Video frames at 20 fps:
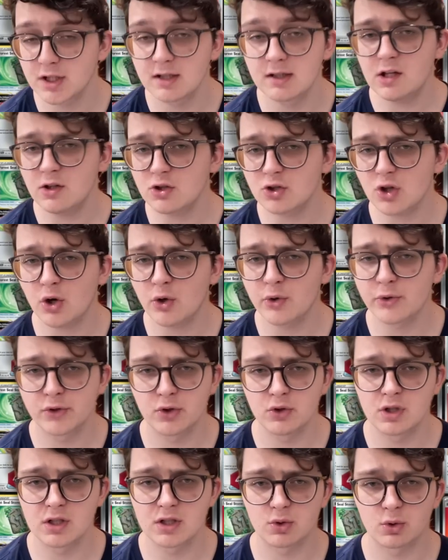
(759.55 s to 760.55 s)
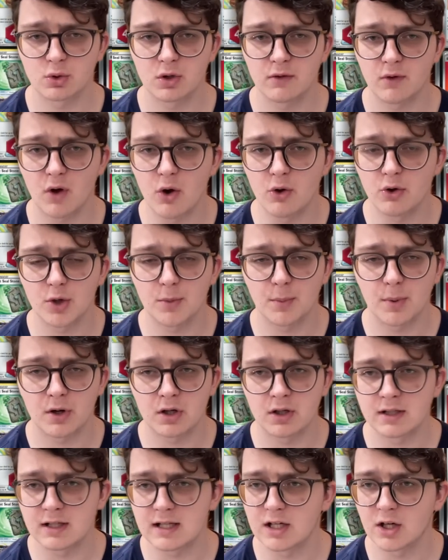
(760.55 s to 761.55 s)
And there's also just sort of
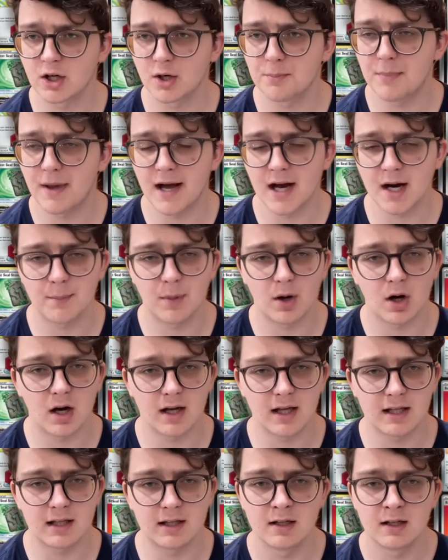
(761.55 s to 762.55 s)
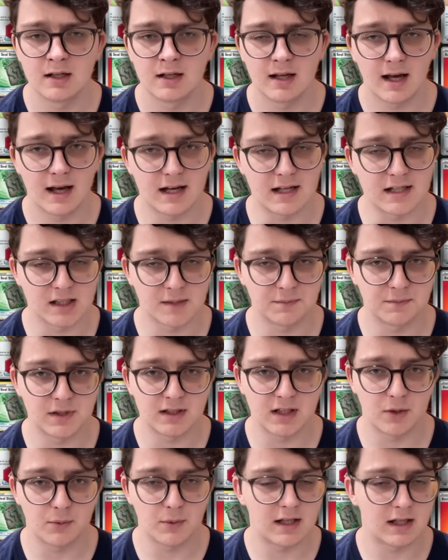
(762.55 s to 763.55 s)
Ogerpon in our back pocket as something
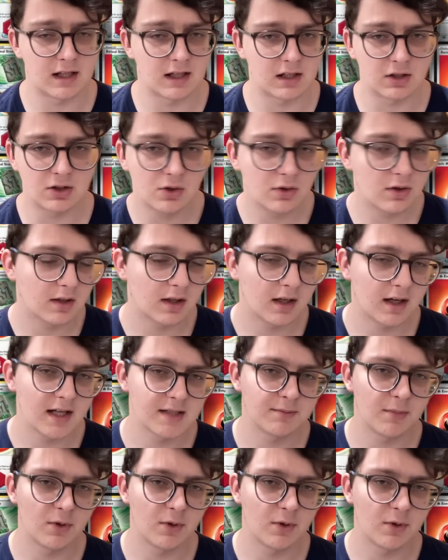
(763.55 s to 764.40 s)
that we can utilize.